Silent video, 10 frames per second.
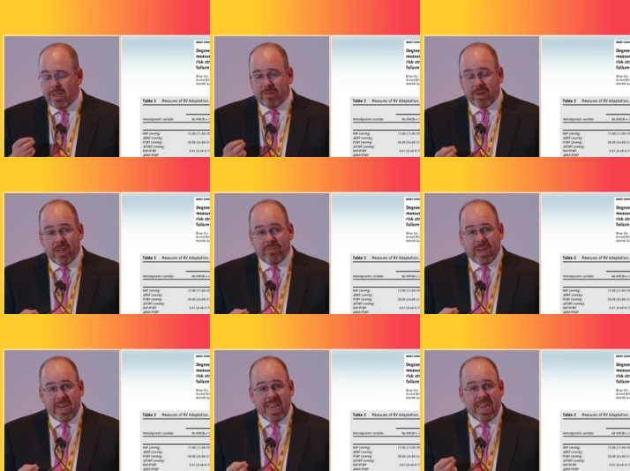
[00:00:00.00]

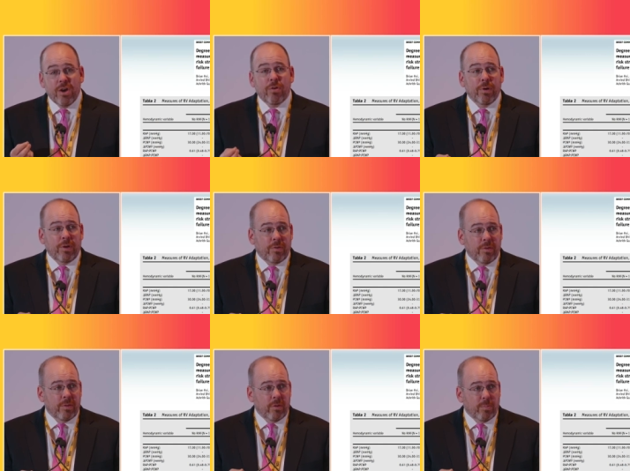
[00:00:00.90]
significant
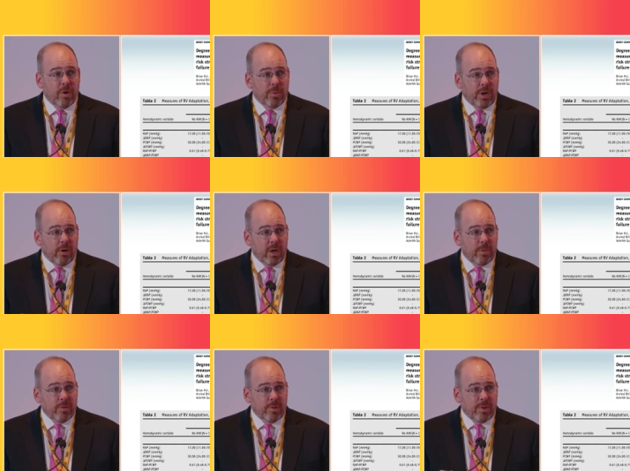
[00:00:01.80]
increases in their pulmonary artery
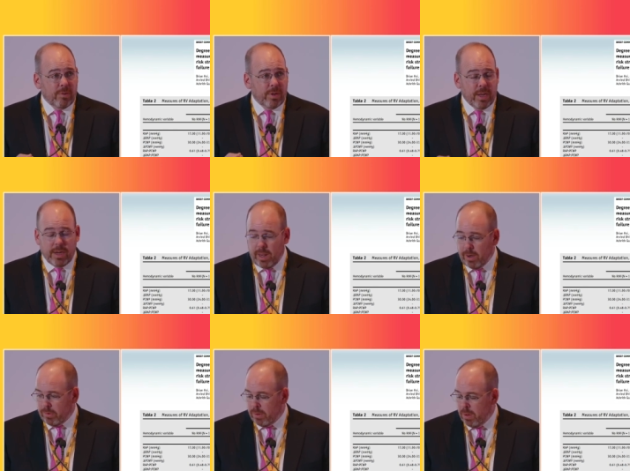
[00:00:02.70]
pulsatility
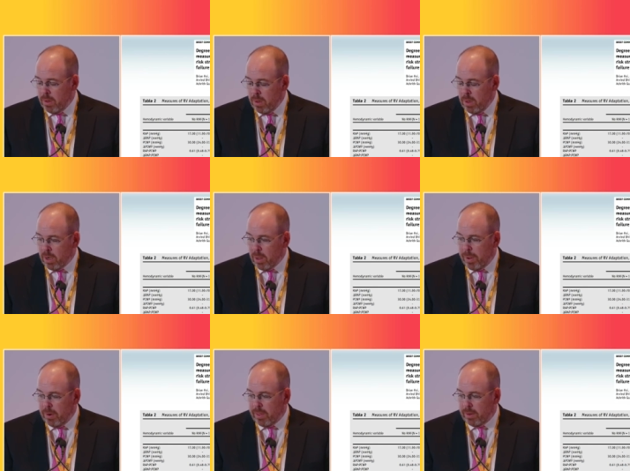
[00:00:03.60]
index,
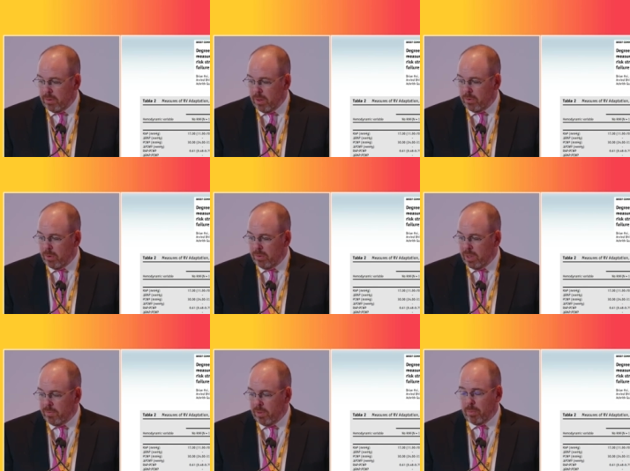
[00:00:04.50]
Compare that to those who
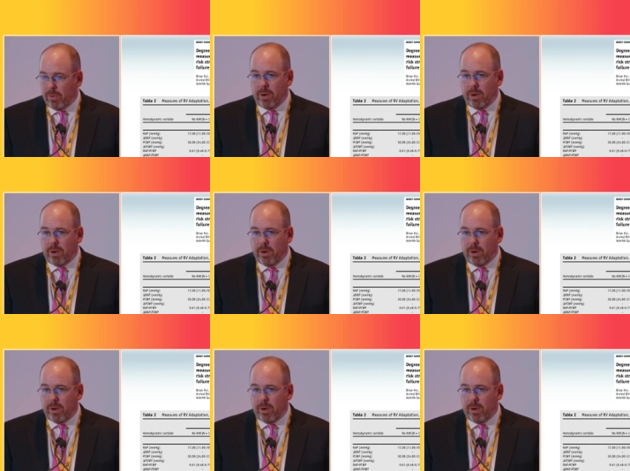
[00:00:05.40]
did develop